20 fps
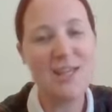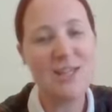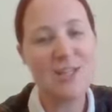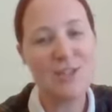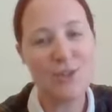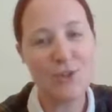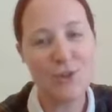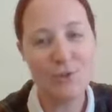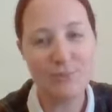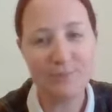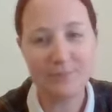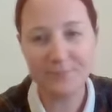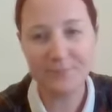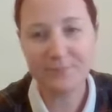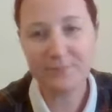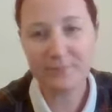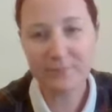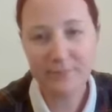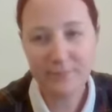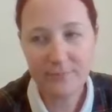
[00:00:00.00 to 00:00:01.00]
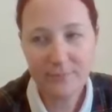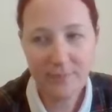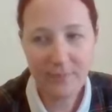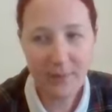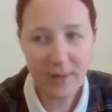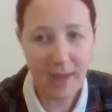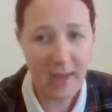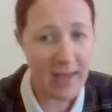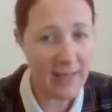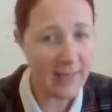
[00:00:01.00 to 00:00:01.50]
So
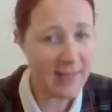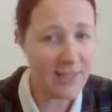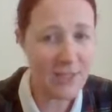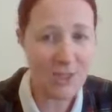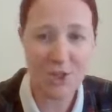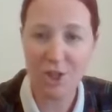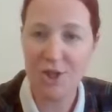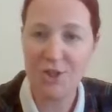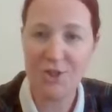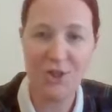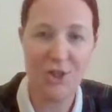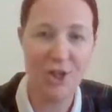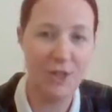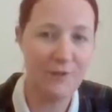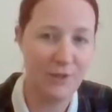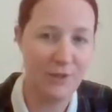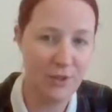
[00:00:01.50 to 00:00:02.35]
I didn't charge enough